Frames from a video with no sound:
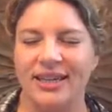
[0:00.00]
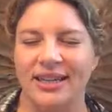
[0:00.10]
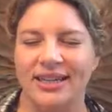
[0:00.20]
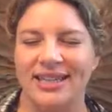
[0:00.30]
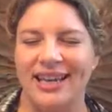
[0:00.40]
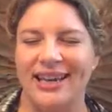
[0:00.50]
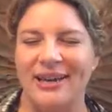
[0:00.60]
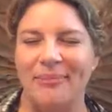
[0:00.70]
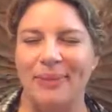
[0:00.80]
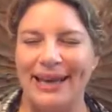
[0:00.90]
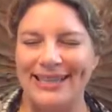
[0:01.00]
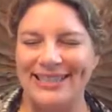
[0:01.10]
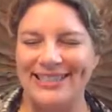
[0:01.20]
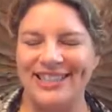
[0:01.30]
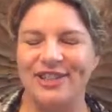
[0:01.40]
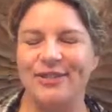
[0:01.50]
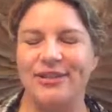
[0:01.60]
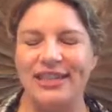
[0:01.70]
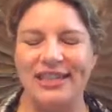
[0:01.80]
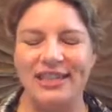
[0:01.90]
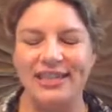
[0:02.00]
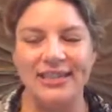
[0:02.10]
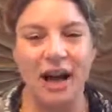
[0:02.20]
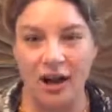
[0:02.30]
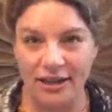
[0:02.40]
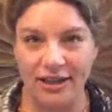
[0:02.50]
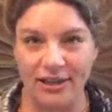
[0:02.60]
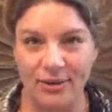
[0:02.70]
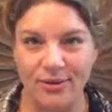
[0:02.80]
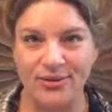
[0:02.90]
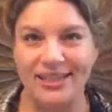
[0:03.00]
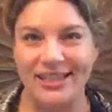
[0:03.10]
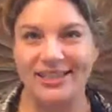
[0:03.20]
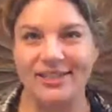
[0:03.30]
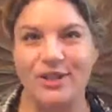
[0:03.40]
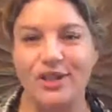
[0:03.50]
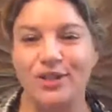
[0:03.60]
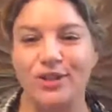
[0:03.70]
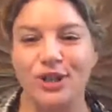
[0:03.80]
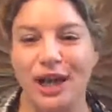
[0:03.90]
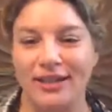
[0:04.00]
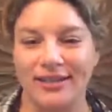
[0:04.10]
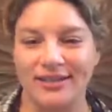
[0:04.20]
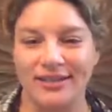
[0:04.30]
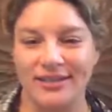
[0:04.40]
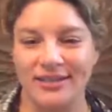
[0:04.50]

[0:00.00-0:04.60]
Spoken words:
and taking a bend into your knees and hugging those knees to your chest.